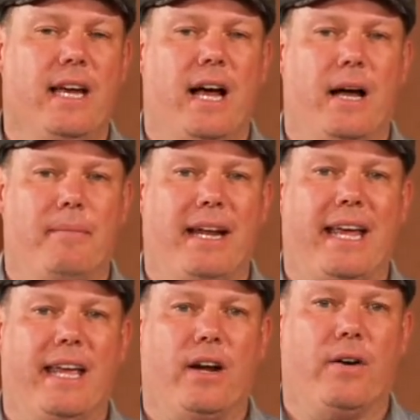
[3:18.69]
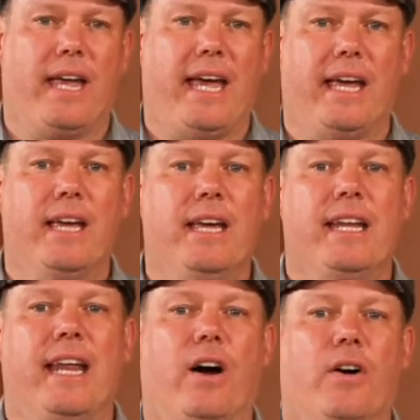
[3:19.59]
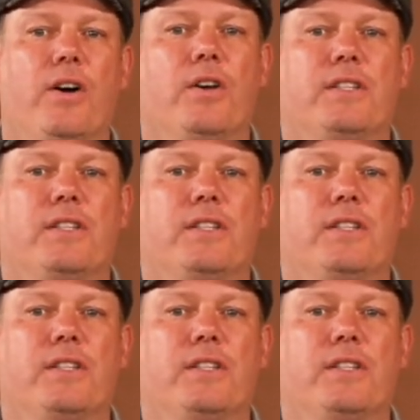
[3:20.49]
And I hit OK. Now,